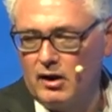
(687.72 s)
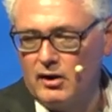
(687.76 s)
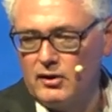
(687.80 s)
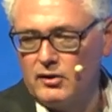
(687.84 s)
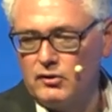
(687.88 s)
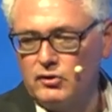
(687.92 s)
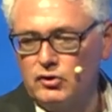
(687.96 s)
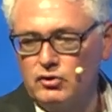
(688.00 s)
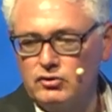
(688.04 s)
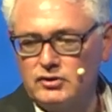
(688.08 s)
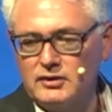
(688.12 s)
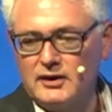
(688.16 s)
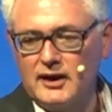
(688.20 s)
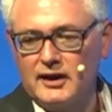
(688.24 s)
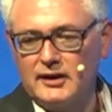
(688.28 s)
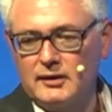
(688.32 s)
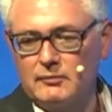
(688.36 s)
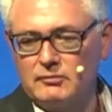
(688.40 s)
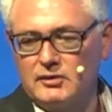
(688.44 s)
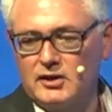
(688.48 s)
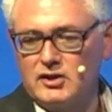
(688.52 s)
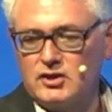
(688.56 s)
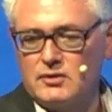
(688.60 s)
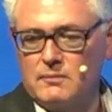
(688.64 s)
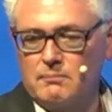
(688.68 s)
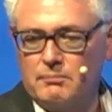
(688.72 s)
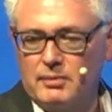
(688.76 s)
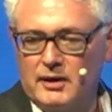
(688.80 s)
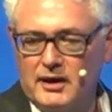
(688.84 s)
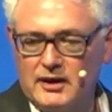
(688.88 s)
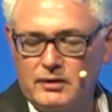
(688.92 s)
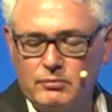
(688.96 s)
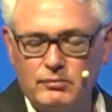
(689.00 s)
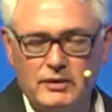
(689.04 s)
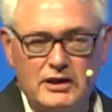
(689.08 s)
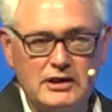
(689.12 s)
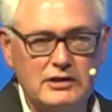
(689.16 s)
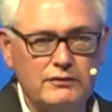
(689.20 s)
using adaptation
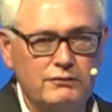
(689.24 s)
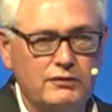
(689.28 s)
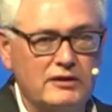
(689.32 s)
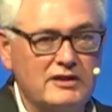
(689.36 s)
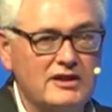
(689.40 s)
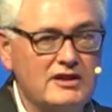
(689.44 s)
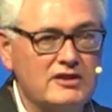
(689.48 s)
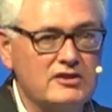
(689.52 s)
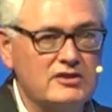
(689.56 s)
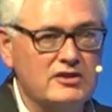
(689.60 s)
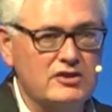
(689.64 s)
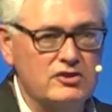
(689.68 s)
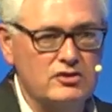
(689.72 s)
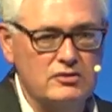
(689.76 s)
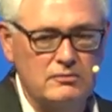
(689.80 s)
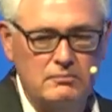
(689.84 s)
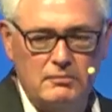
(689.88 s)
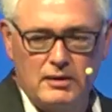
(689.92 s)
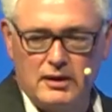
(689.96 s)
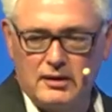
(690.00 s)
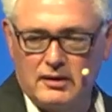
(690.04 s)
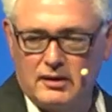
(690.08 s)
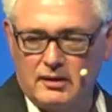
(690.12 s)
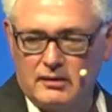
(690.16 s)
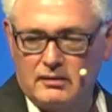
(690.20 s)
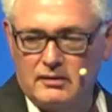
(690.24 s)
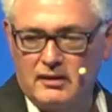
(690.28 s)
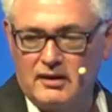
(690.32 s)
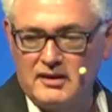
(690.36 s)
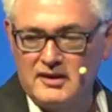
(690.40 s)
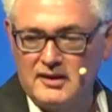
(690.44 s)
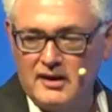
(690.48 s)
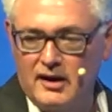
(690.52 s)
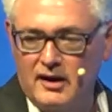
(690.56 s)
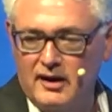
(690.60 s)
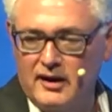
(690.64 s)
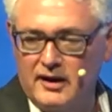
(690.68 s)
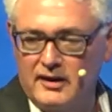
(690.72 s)
pathways for decision-making
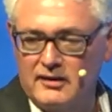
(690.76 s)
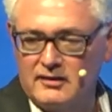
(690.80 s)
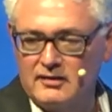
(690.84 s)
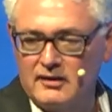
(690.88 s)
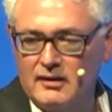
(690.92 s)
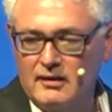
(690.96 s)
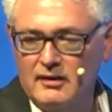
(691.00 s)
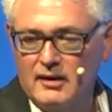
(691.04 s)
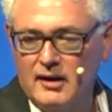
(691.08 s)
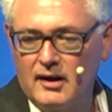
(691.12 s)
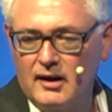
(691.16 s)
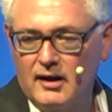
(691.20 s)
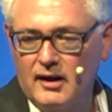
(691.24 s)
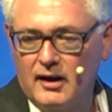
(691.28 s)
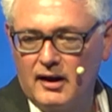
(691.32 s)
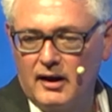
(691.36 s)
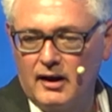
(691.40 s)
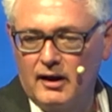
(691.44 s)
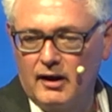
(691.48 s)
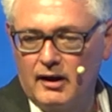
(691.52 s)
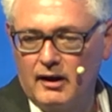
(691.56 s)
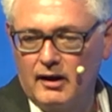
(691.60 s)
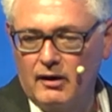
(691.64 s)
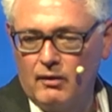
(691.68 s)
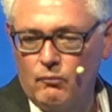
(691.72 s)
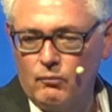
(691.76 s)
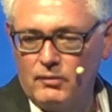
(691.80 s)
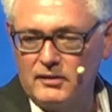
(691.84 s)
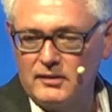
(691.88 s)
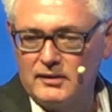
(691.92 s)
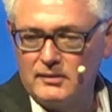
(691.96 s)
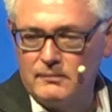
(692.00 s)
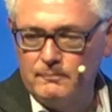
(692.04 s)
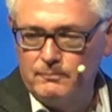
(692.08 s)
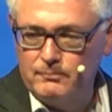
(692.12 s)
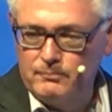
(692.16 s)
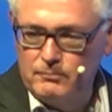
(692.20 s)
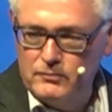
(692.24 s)
guide, with
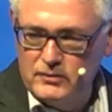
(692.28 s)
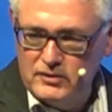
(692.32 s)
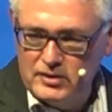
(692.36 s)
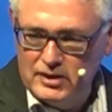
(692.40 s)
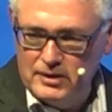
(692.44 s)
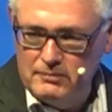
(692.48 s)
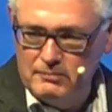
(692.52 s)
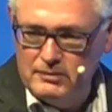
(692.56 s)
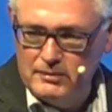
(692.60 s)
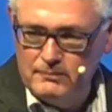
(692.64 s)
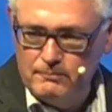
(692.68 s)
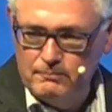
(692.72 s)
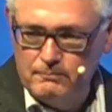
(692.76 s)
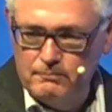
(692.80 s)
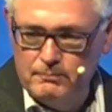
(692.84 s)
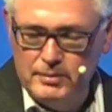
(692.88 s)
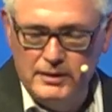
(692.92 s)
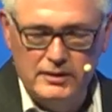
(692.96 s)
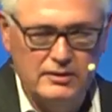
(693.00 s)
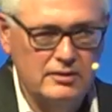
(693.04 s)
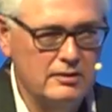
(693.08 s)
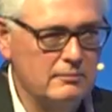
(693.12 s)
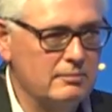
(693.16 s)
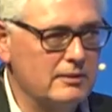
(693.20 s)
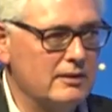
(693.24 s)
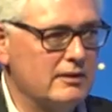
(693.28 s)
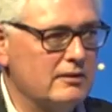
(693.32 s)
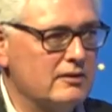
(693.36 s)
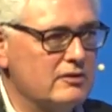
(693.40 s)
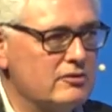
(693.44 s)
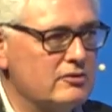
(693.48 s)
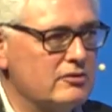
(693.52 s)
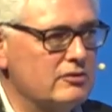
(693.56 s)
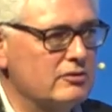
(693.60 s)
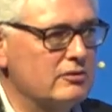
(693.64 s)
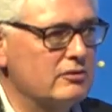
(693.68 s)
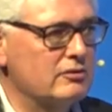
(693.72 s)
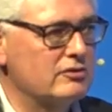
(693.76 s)
Tim and Peter being the
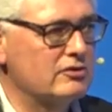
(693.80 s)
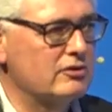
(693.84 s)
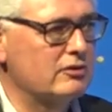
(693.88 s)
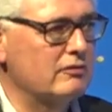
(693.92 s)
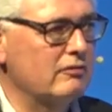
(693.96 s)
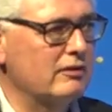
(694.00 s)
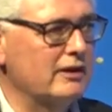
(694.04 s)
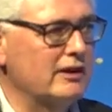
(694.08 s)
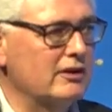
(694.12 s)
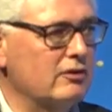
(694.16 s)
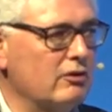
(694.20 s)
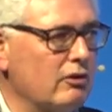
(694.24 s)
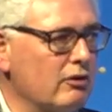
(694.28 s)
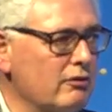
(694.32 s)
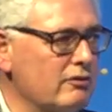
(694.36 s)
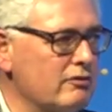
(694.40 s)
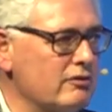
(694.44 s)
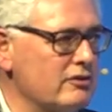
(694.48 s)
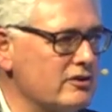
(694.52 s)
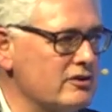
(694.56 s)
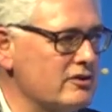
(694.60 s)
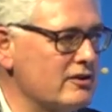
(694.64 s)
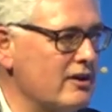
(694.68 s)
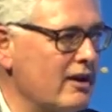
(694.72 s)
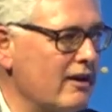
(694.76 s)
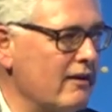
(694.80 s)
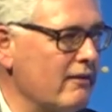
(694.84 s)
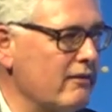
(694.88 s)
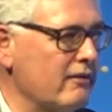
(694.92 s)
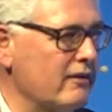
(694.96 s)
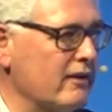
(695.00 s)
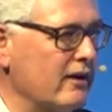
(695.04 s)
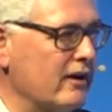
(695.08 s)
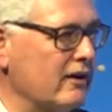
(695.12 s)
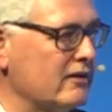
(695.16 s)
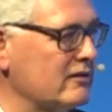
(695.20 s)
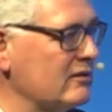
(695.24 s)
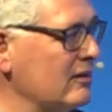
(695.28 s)
two sort of lead authors in
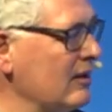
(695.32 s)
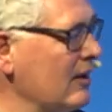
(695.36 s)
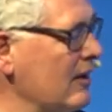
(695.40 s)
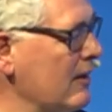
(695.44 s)
that.